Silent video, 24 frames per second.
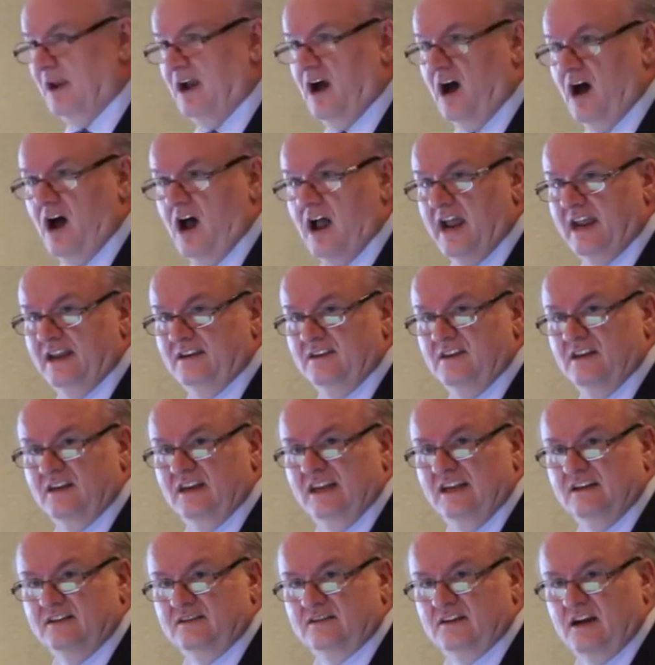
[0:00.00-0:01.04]
behind the
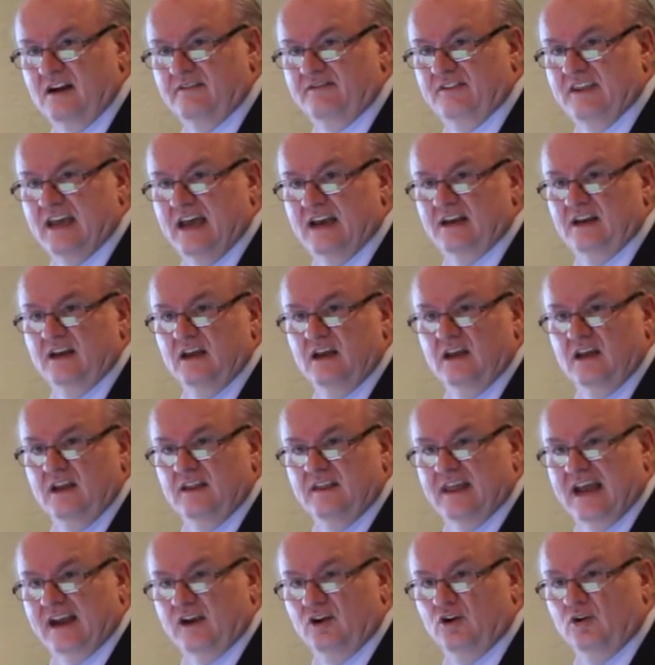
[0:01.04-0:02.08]
neat stuff
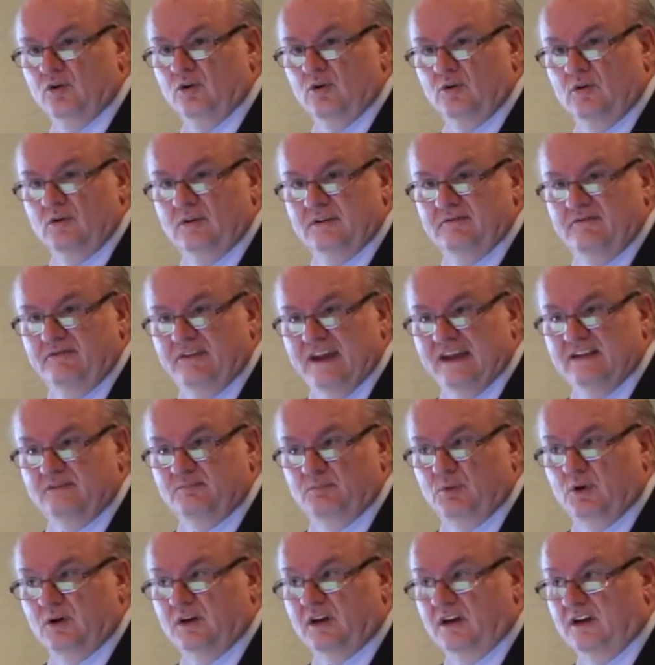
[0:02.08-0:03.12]
that Google and
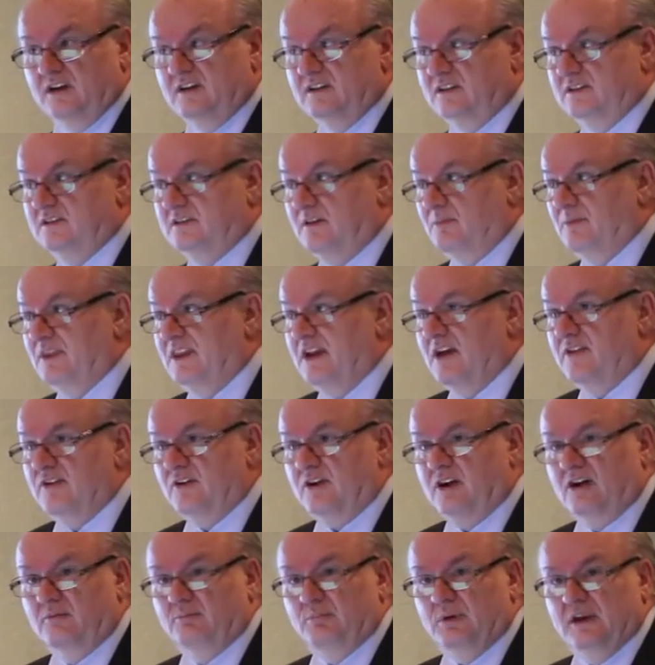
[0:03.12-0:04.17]
Facebook and some of the
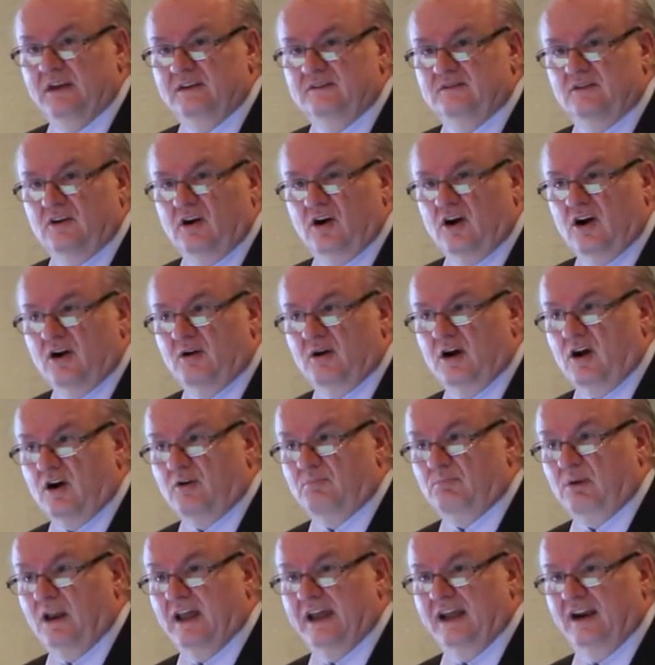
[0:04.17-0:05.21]
other companies
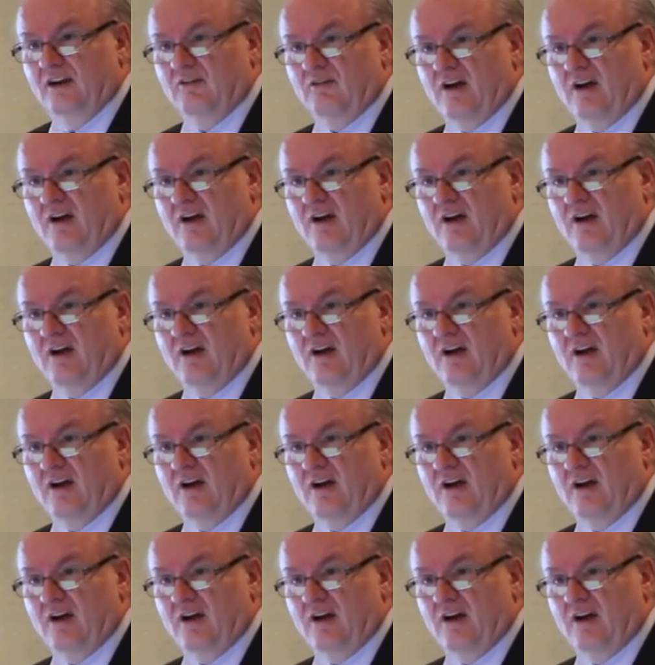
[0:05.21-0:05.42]
are playing